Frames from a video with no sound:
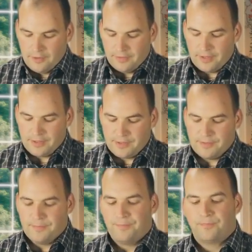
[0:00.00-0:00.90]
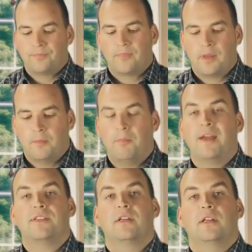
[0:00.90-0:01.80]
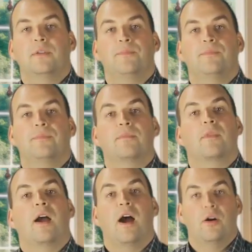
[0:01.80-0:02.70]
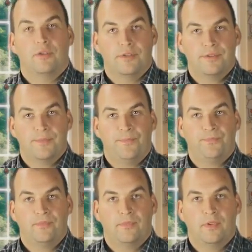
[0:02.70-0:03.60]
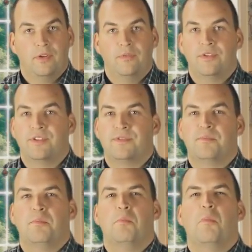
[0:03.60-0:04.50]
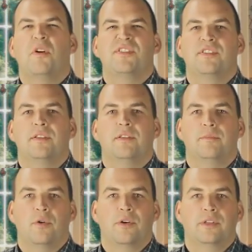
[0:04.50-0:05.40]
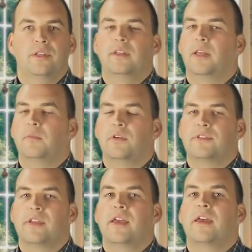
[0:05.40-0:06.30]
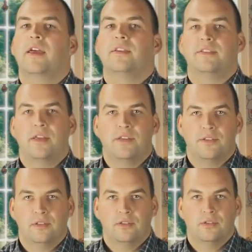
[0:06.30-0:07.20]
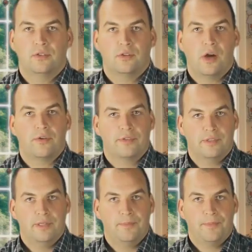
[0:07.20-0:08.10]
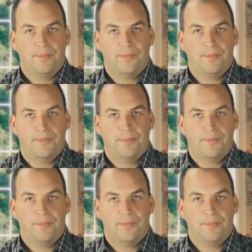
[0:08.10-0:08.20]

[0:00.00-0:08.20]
There is magical hours, which is most important and most essential to our sleep.